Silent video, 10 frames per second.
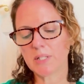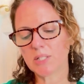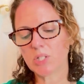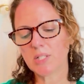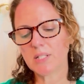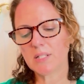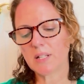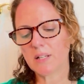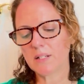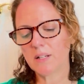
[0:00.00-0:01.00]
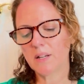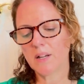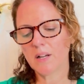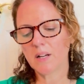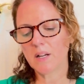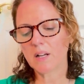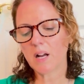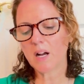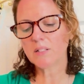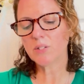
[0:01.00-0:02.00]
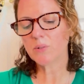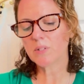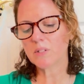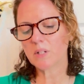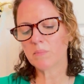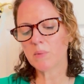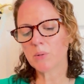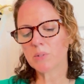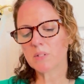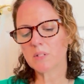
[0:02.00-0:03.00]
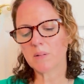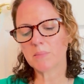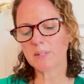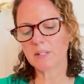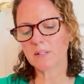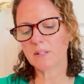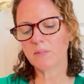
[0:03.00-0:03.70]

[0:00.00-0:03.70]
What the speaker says: and she said, "God uses our most stumbling,